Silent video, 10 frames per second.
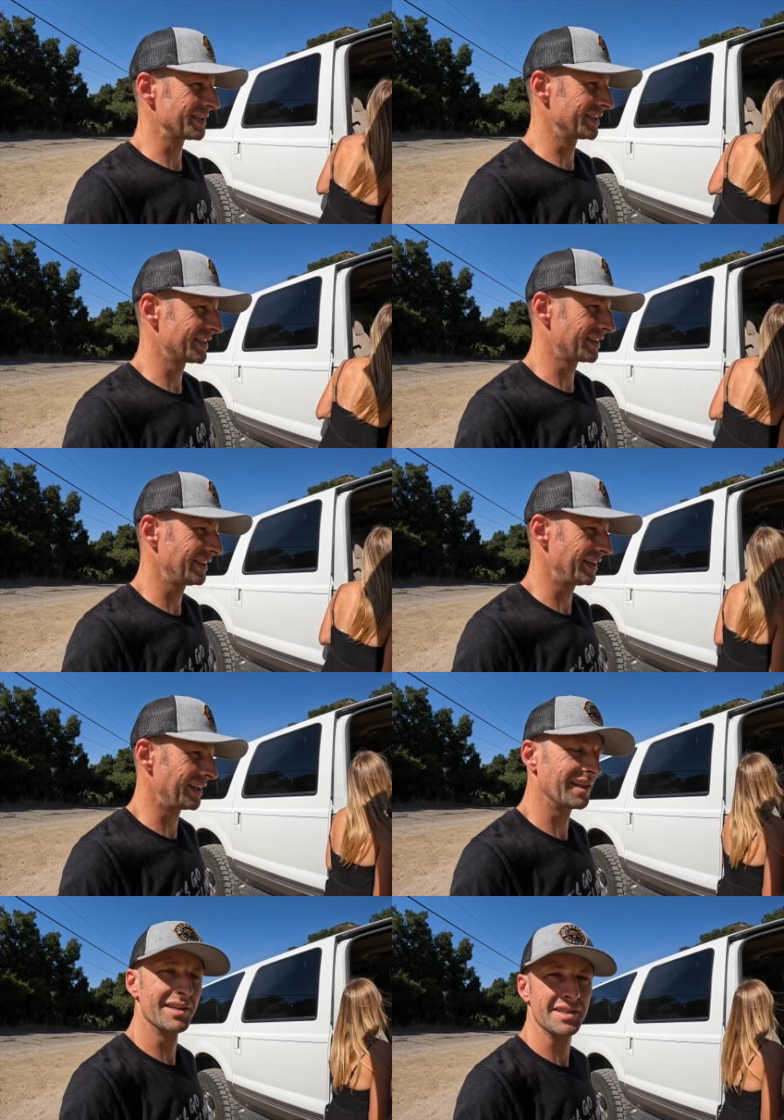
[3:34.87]
into
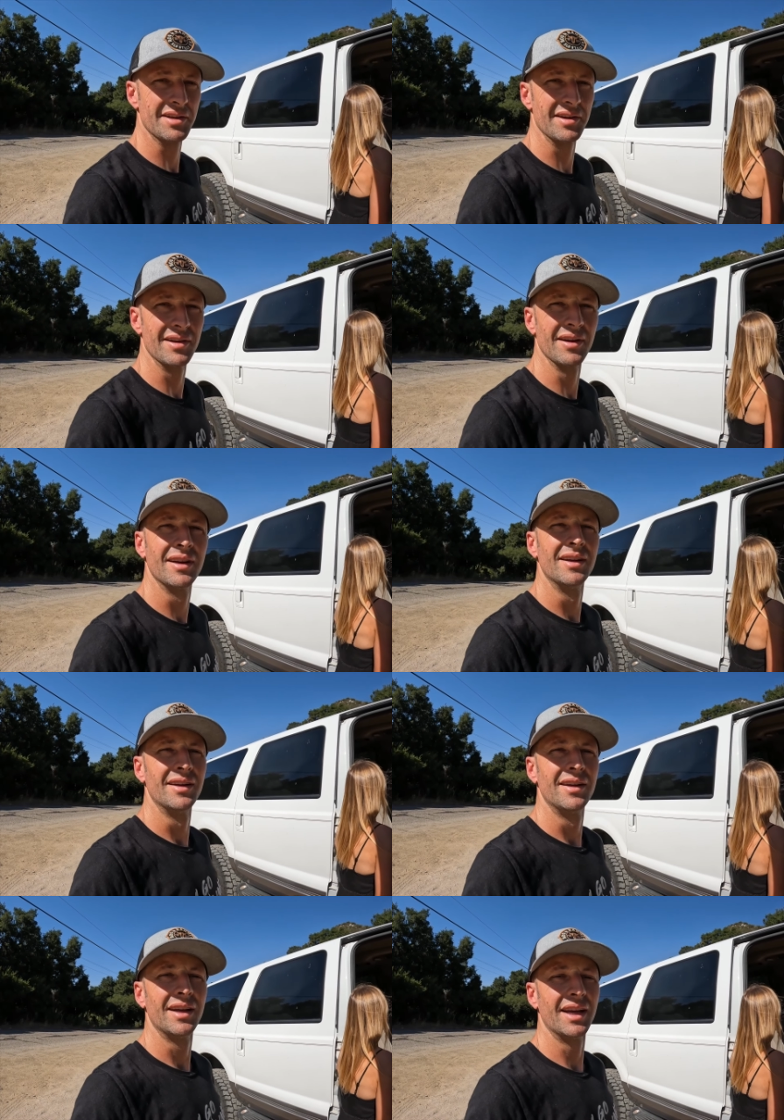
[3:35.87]
cleaning the interior
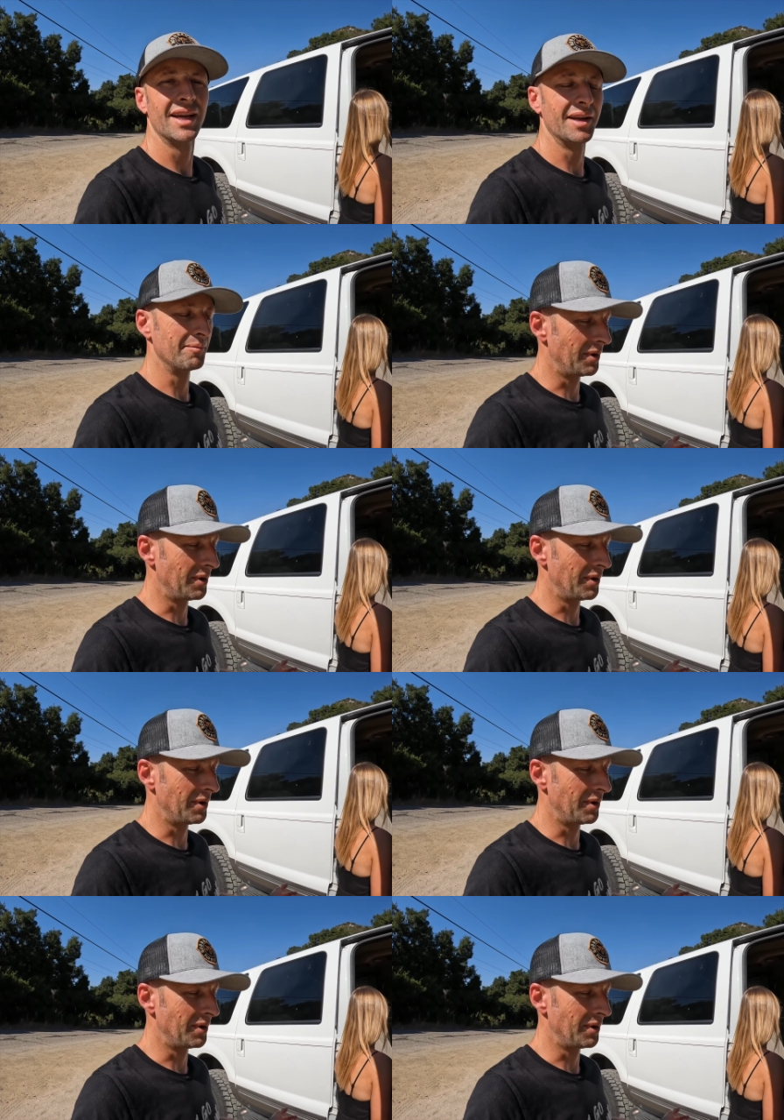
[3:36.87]
and